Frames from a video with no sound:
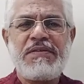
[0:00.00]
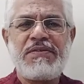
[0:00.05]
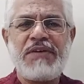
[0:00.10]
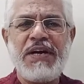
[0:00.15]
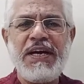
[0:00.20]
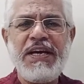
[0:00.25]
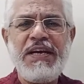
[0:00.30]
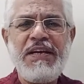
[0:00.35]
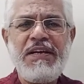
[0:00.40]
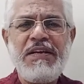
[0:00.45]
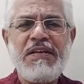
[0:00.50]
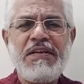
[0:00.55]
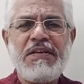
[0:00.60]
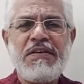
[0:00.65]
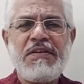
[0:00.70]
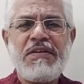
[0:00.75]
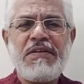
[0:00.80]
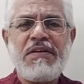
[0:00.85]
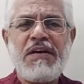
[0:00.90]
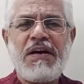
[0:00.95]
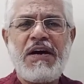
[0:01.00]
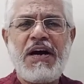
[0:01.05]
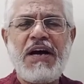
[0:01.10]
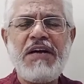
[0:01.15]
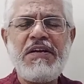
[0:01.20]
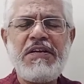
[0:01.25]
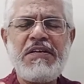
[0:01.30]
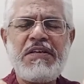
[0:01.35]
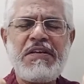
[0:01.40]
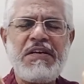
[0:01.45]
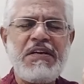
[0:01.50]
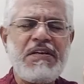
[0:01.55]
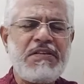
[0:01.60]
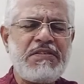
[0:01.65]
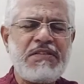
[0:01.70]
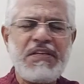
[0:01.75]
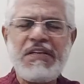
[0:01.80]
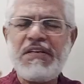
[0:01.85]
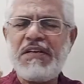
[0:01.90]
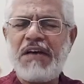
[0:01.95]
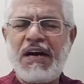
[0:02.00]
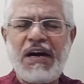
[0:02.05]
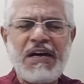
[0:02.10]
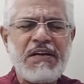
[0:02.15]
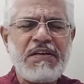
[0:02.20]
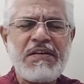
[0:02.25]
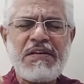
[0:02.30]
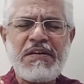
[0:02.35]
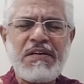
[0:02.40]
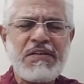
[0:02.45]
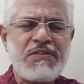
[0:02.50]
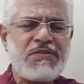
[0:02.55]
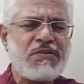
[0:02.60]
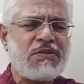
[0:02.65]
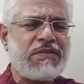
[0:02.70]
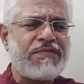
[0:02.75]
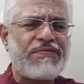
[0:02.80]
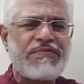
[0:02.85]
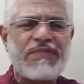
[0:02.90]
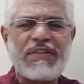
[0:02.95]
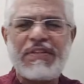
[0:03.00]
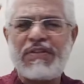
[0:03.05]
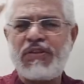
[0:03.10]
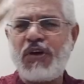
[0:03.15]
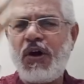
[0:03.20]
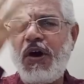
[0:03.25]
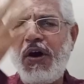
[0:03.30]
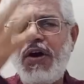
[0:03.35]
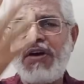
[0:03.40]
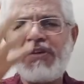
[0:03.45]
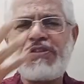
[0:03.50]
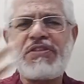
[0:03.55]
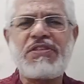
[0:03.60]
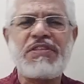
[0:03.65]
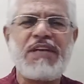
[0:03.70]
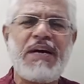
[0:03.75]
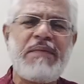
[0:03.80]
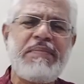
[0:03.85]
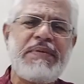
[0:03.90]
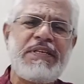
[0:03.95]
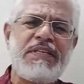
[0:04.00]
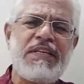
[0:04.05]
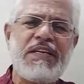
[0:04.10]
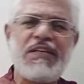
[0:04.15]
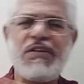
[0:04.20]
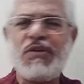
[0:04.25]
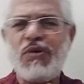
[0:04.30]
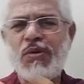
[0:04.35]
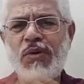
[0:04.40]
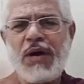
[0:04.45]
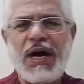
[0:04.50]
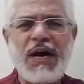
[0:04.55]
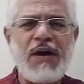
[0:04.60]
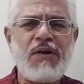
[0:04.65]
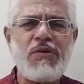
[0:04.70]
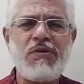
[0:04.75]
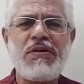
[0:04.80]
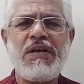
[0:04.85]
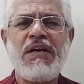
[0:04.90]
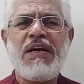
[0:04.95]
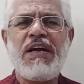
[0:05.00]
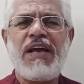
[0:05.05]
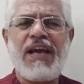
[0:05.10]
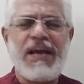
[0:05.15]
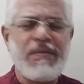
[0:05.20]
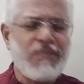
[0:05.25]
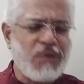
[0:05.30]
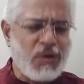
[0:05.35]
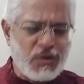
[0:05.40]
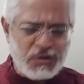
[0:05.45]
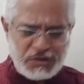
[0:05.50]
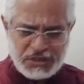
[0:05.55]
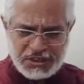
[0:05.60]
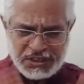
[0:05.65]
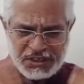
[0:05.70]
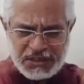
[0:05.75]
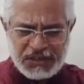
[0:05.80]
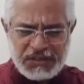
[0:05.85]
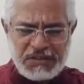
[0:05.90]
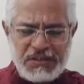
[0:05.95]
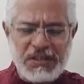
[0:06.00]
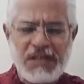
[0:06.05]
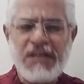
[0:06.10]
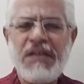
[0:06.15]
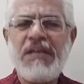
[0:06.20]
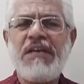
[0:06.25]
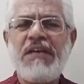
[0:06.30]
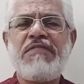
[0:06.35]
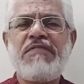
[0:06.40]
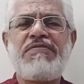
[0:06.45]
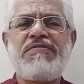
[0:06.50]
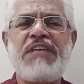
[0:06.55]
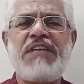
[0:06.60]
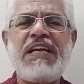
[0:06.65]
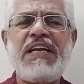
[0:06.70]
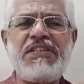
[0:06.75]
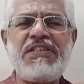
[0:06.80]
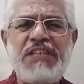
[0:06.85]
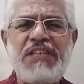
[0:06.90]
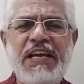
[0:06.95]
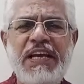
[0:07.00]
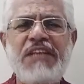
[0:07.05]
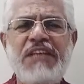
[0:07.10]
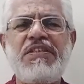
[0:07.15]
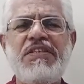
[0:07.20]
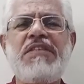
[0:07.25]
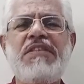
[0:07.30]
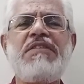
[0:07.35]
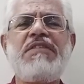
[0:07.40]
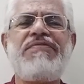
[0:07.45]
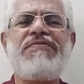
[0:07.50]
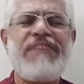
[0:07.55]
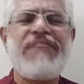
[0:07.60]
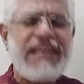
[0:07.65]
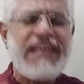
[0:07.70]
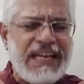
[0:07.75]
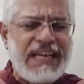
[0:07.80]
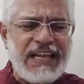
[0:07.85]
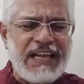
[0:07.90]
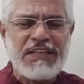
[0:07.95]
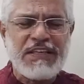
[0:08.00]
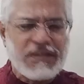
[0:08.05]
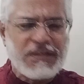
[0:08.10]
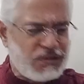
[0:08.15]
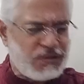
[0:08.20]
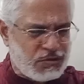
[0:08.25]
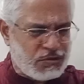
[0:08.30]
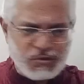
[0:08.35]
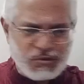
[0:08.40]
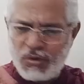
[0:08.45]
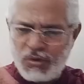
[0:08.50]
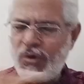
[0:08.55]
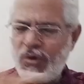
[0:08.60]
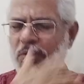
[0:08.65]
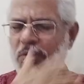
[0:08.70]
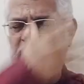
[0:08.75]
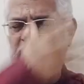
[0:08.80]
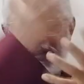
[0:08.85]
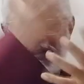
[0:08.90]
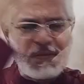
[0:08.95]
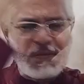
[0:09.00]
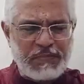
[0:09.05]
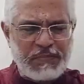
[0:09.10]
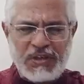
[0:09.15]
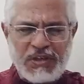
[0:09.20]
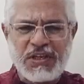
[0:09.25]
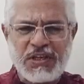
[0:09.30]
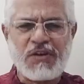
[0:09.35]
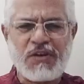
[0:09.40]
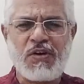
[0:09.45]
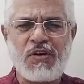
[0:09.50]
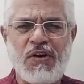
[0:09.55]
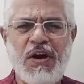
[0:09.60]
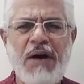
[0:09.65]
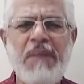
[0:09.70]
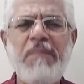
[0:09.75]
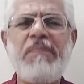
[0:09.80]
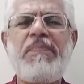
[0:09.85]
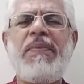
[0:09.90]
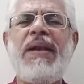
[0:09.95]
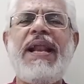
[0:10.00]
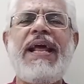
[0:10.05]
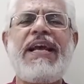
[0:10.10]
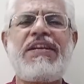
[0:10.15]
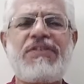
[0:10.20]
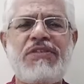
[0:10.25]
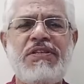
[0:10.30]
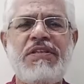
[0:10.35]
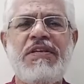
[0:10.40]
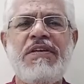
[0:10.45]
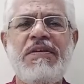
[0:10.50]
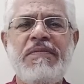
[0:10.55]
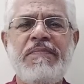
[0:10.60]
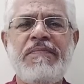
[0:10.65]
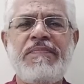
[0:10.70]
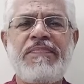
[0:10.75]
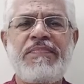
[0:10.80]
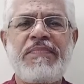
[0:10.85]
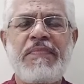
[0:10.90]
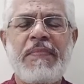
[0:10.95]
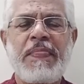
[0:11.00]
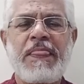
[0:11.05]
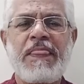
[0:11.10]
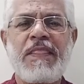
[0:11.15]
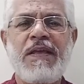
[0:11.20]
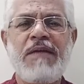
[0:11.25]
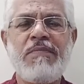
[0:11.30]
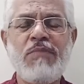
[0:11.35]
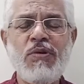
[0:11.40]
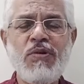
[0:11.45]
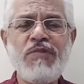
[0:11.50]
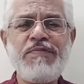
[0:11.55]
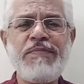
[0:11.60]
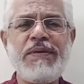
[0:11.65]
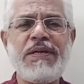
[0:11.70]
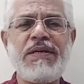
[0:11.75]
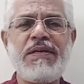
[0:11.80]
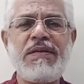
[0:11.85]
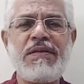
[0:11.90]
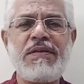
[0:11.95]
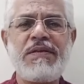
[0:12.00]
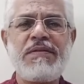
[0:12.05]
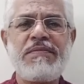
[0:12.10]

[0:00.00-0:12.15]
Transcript: right? Hundreds and hundreds of thoughts come in and go out, emotions, sensations, feeling. So it's a complex movement,